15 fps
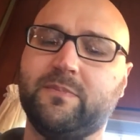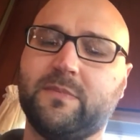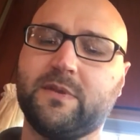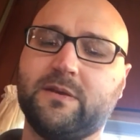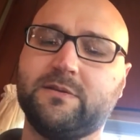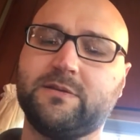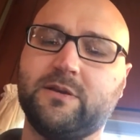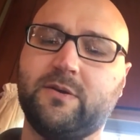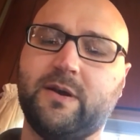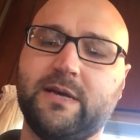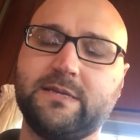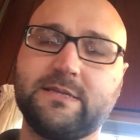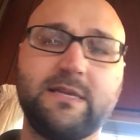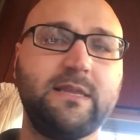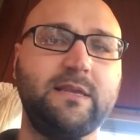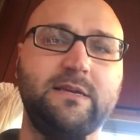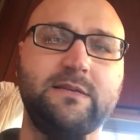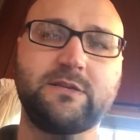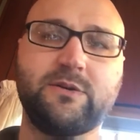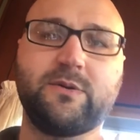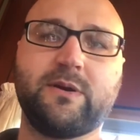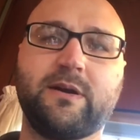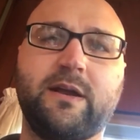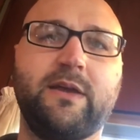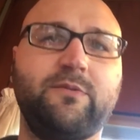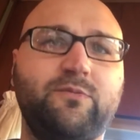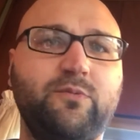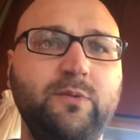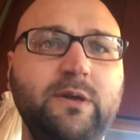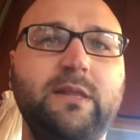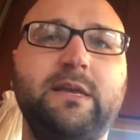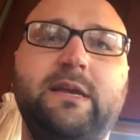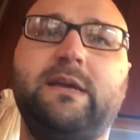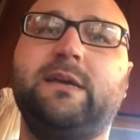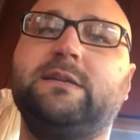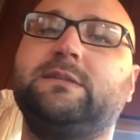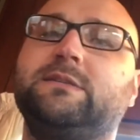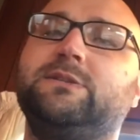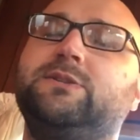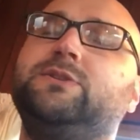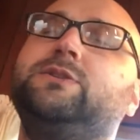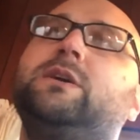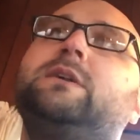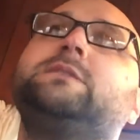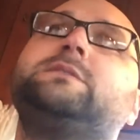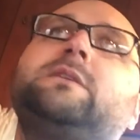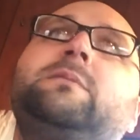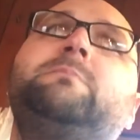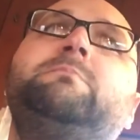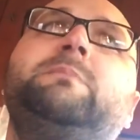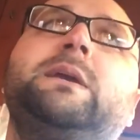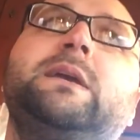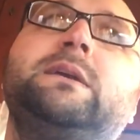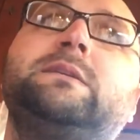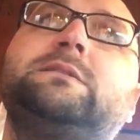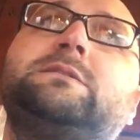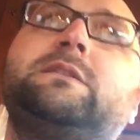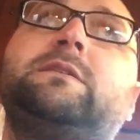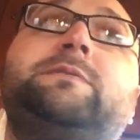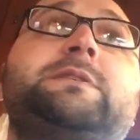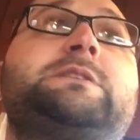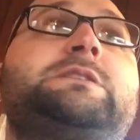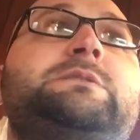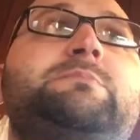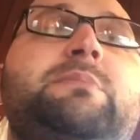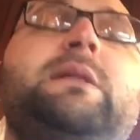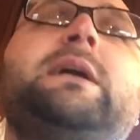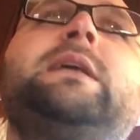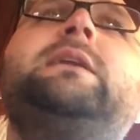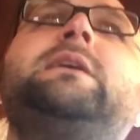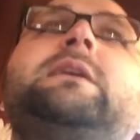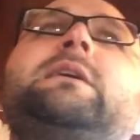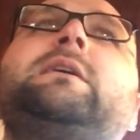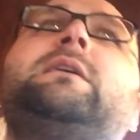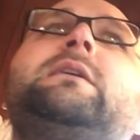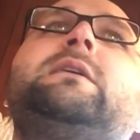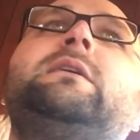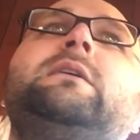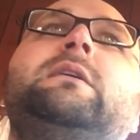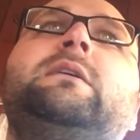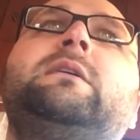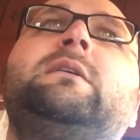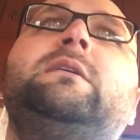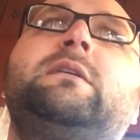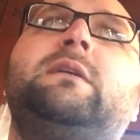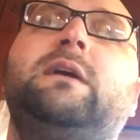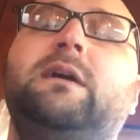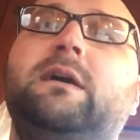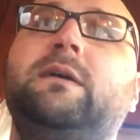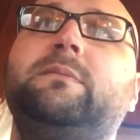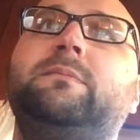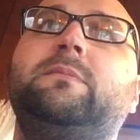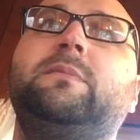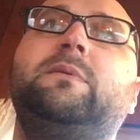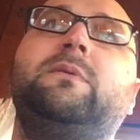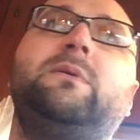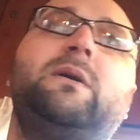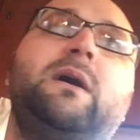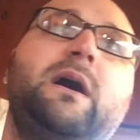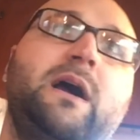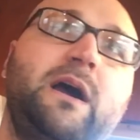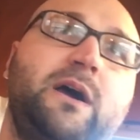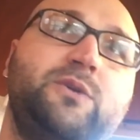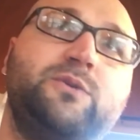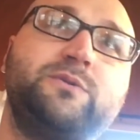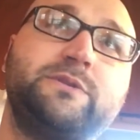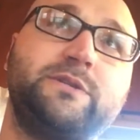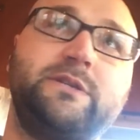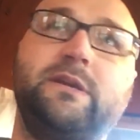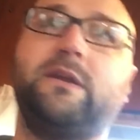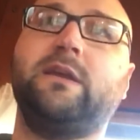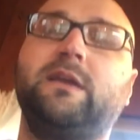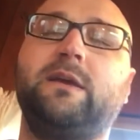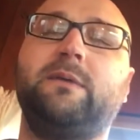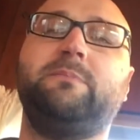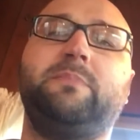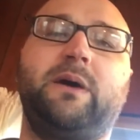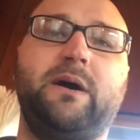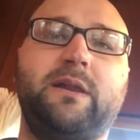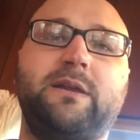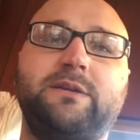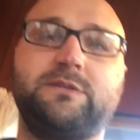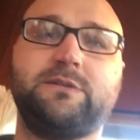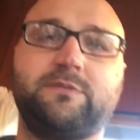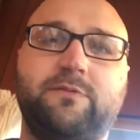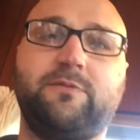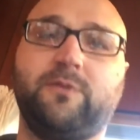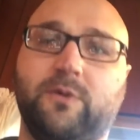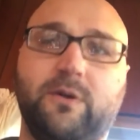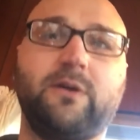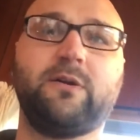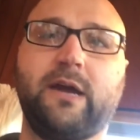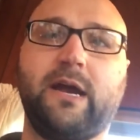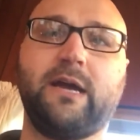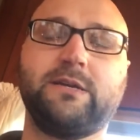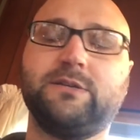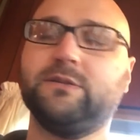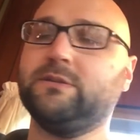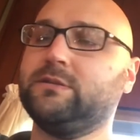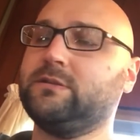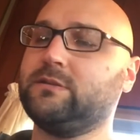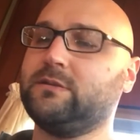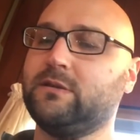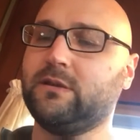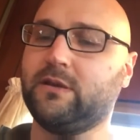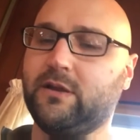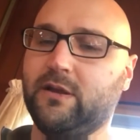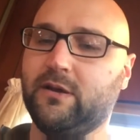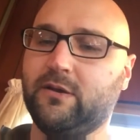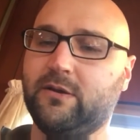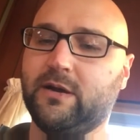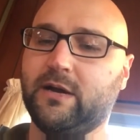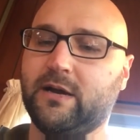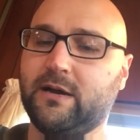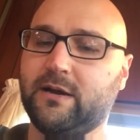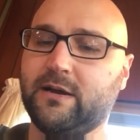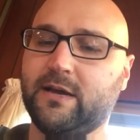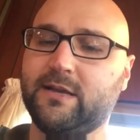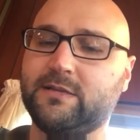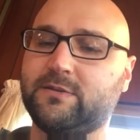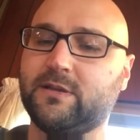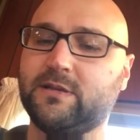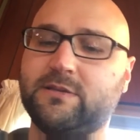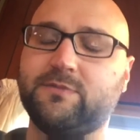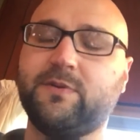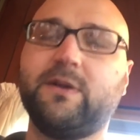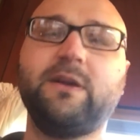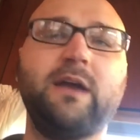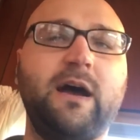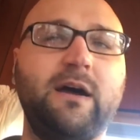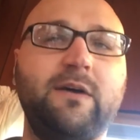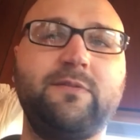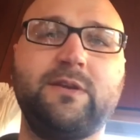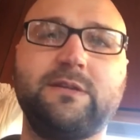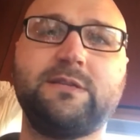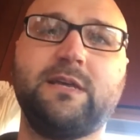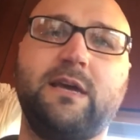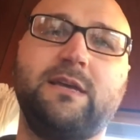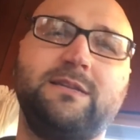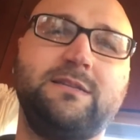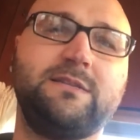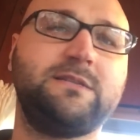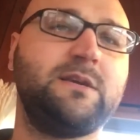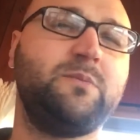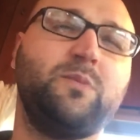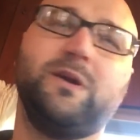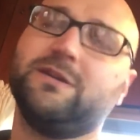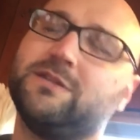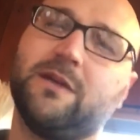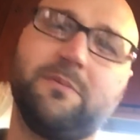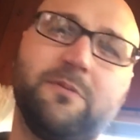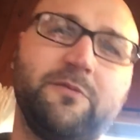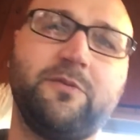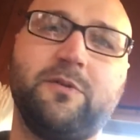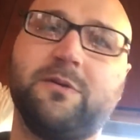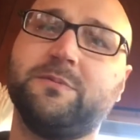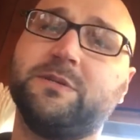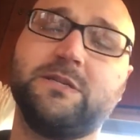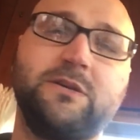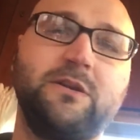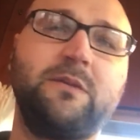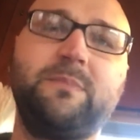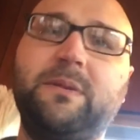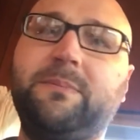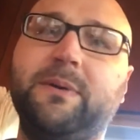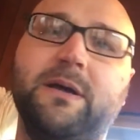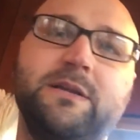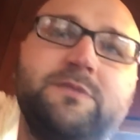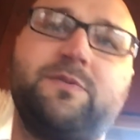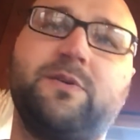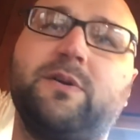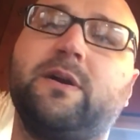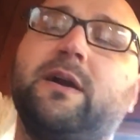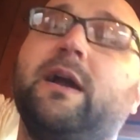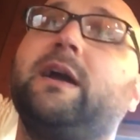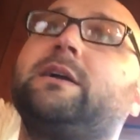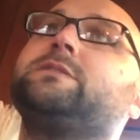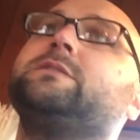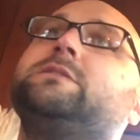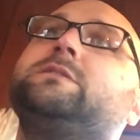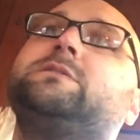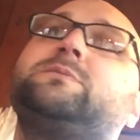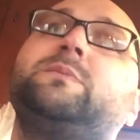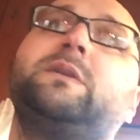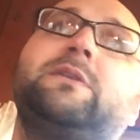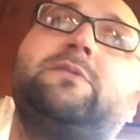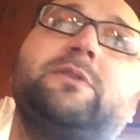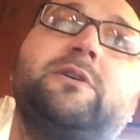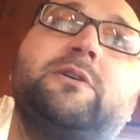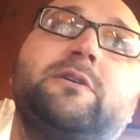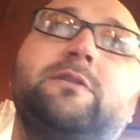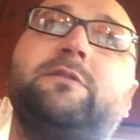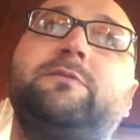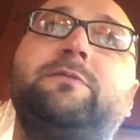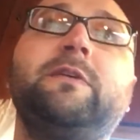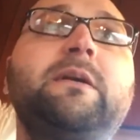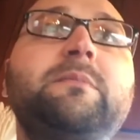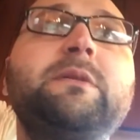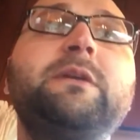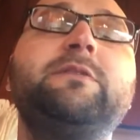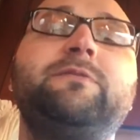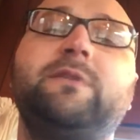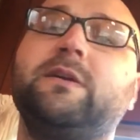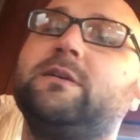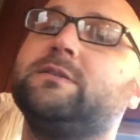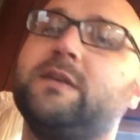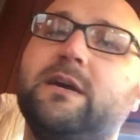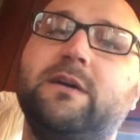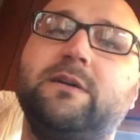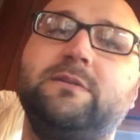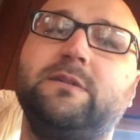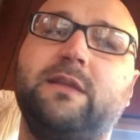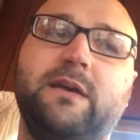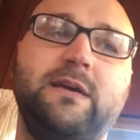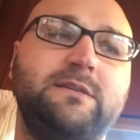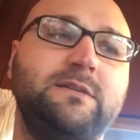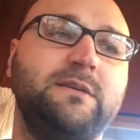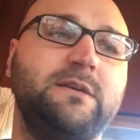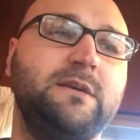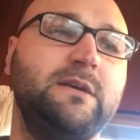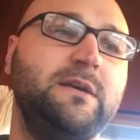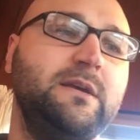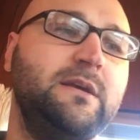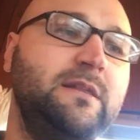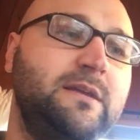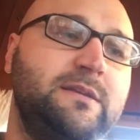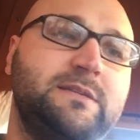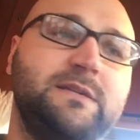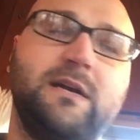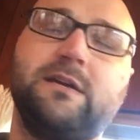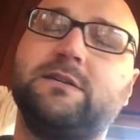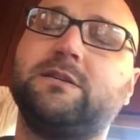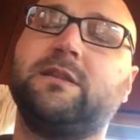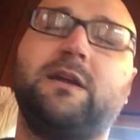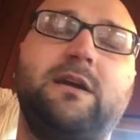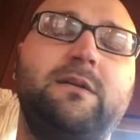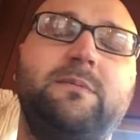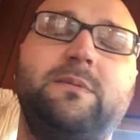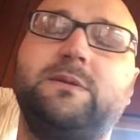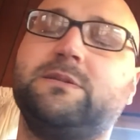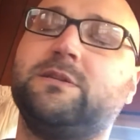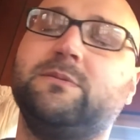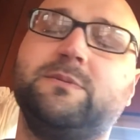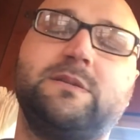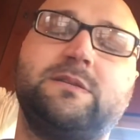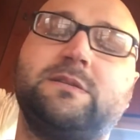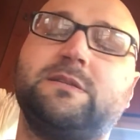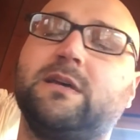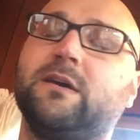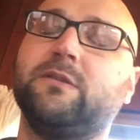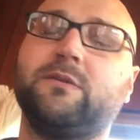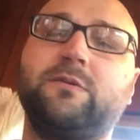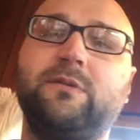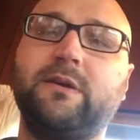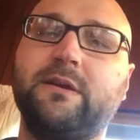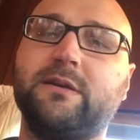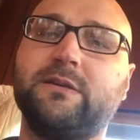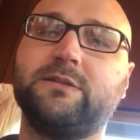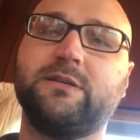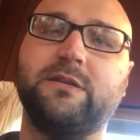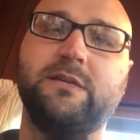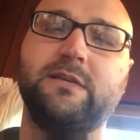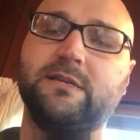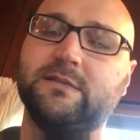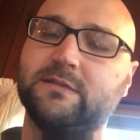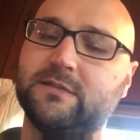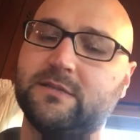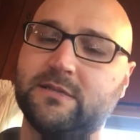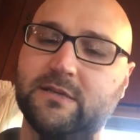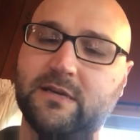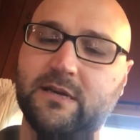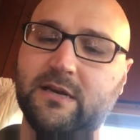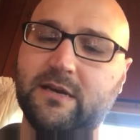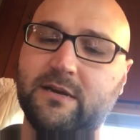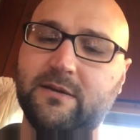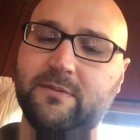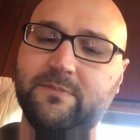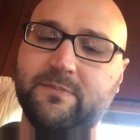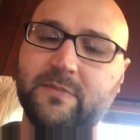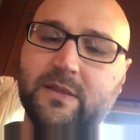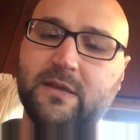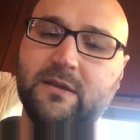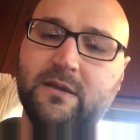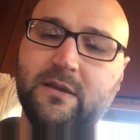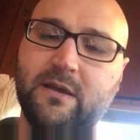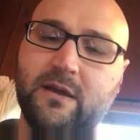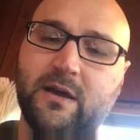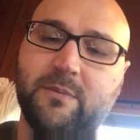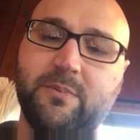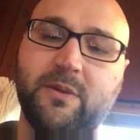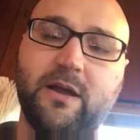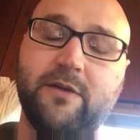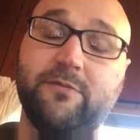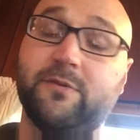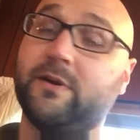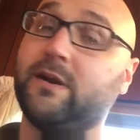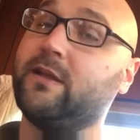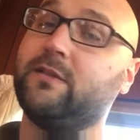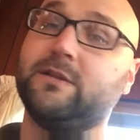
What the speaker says: So I sent that to her, and really, it's just a means of explaining how she can get punished for her actions. It's very obvious that in some way, shape, or form, she's going to be punished for her actions whenever her family figures out that the entire time that she was in South Korea, she didn't apply for any of the